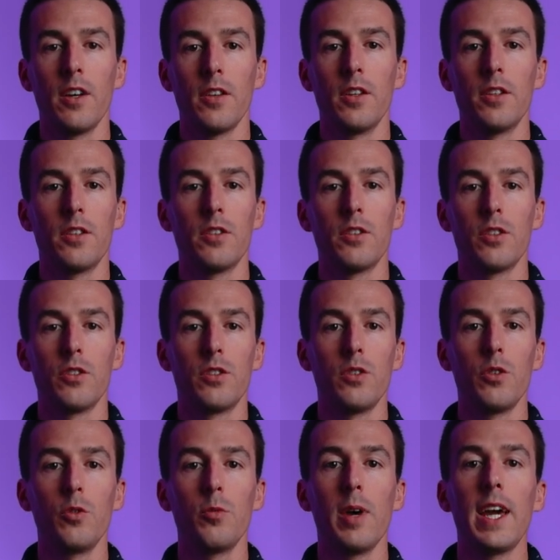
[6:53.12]
This is the
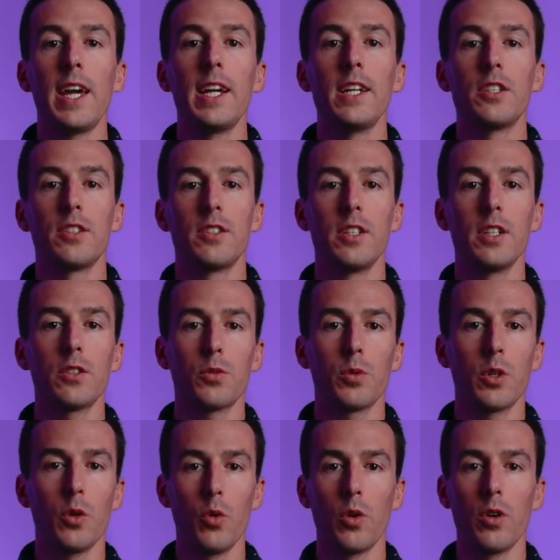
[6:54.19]
Zoom H6
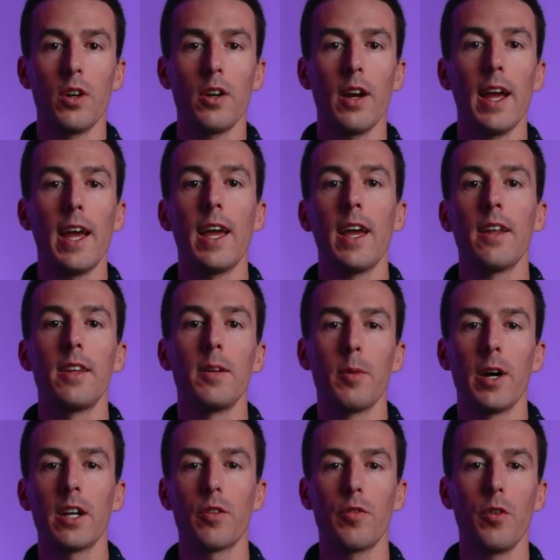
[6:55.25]
recorder and the
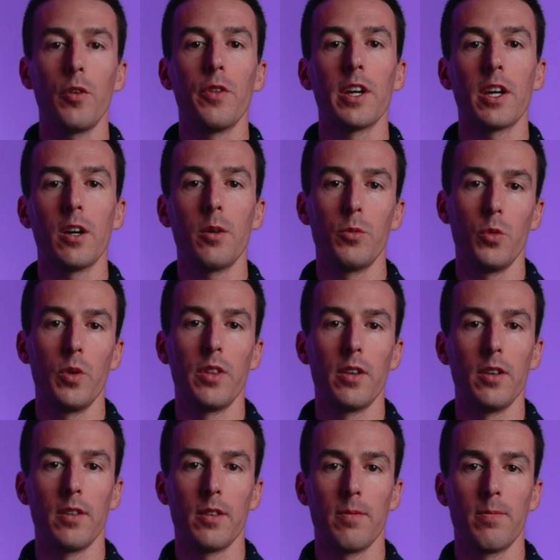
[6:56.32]
microphone that comes with
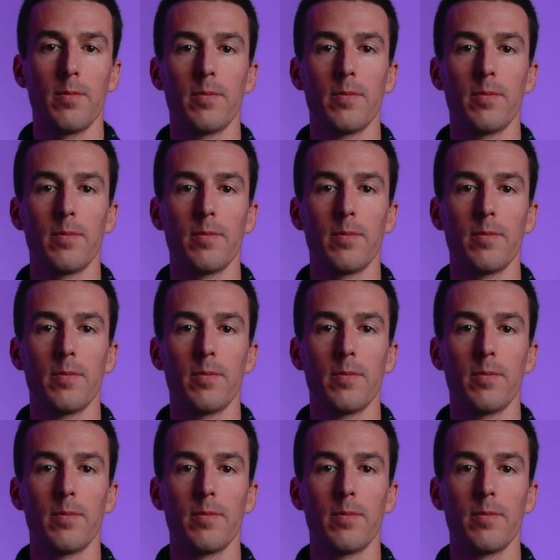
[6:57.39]
it.